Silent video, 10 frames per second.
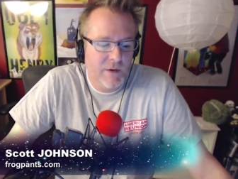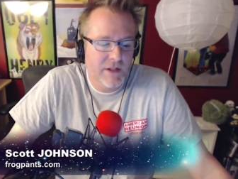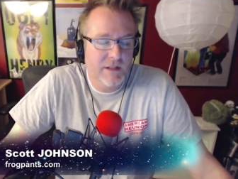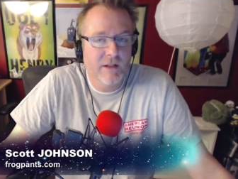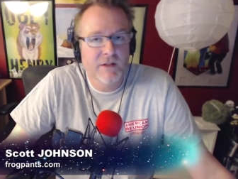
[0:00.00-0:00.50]

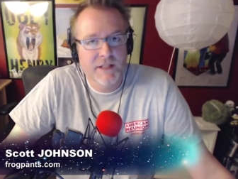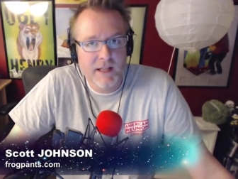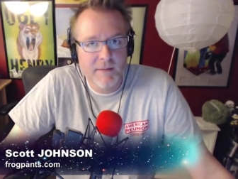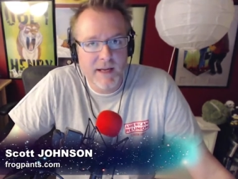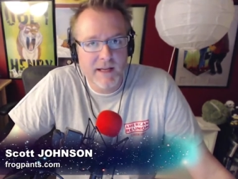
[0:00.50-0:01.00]
which is a little
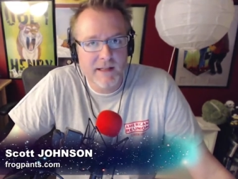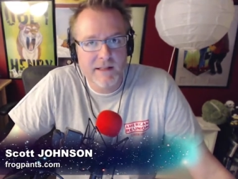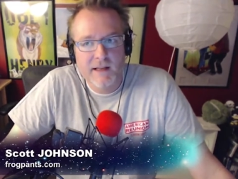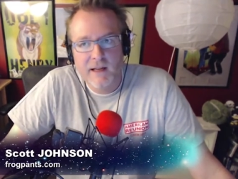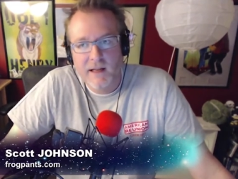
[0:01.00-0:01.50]
silly
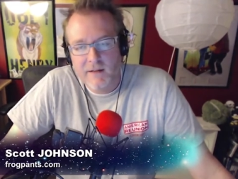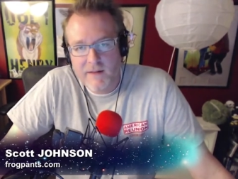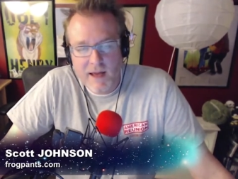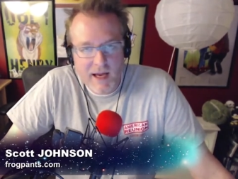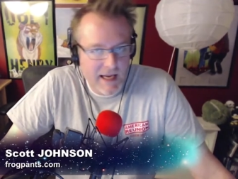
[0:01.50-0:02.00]
because
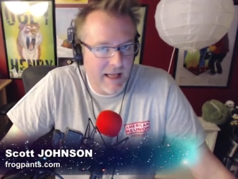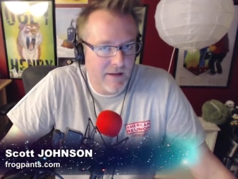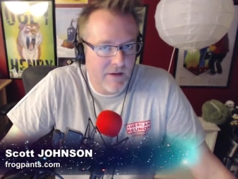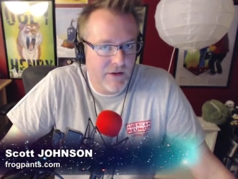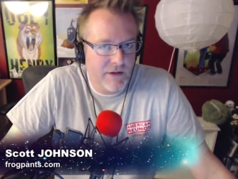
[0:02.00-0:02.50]
the,
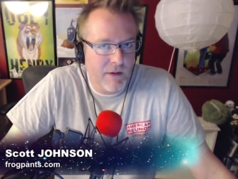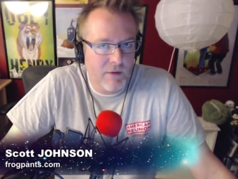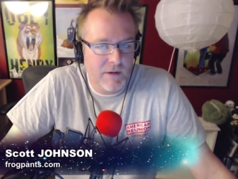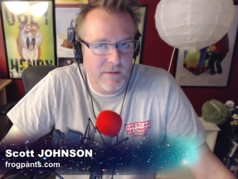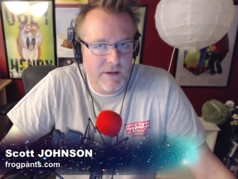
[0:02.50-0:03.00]
again, there's your
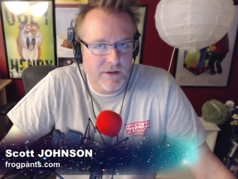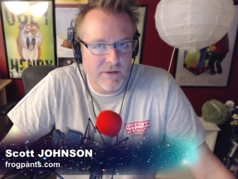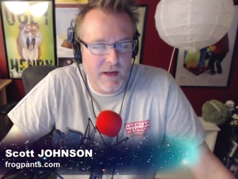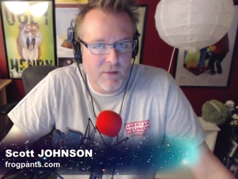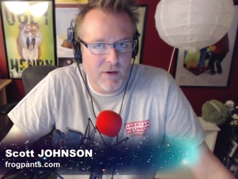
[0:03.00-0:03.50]
double. There's
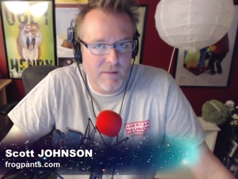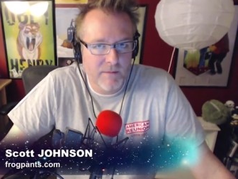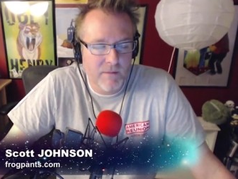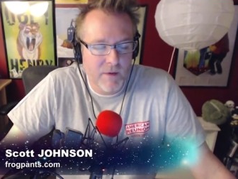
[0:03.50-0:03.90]
your double.